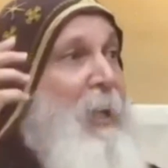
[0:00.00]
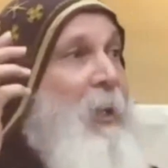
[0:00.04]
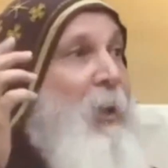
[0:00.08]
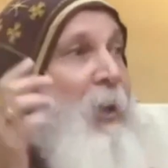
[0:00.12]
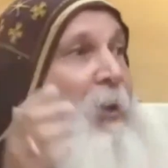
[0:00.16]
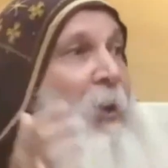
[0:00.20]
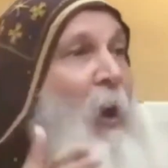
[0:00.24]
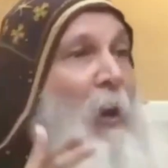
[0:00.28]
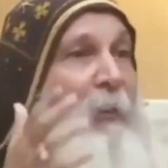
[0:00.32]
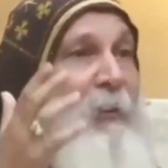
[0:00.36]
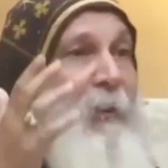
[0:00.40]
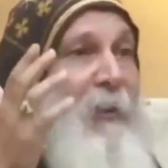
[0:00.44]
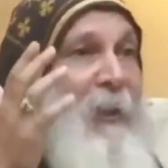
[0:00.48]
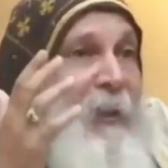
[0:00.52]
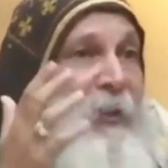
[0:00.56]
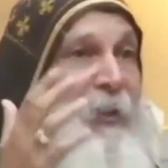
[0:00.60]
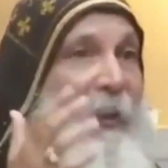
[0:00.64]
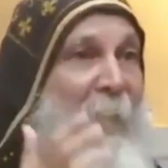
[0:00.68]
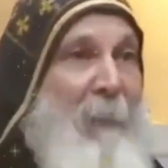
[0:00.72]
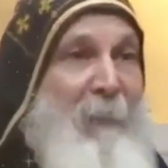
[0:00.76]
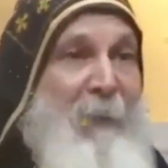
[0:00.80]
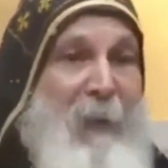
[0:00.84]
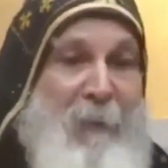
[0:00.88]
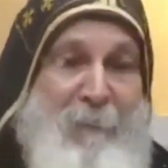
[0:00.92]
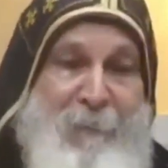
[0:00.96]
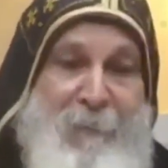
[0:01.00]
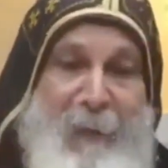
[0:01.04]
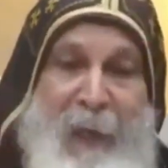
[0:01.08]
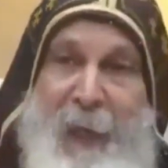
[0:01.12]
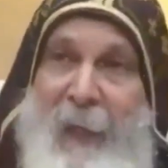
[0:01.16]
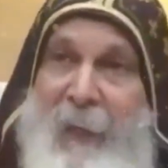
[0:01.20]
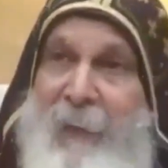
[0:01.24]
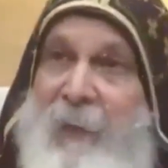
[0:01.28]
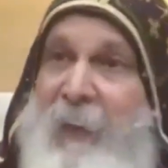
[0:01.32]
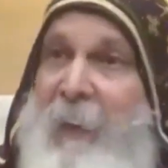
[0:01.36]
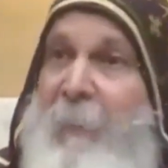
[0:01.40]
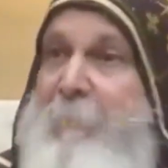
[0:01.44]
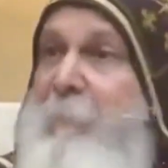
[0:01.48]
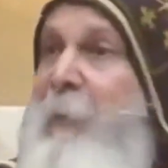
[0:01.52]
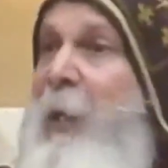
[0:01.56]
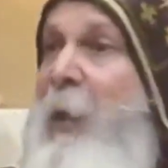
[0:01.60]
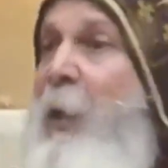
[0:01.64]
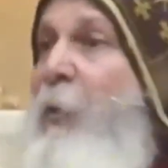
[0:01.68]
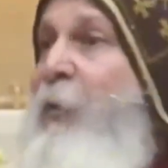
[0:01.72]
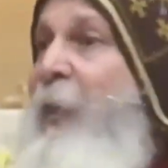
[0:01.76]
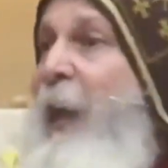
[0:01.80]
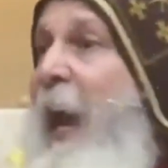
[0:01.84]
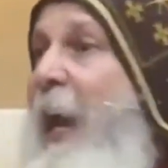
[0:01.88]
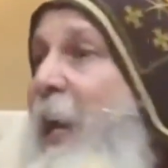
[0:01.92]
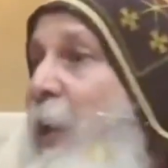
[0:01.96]
you go to the Islamic faith,
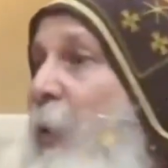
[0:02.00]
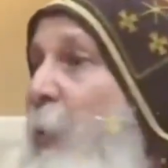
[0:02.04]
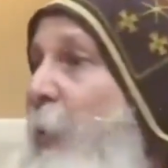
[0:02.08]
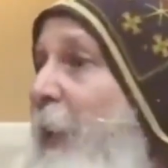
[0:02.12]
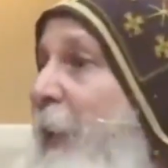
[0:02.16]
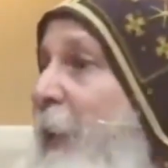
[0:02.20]
they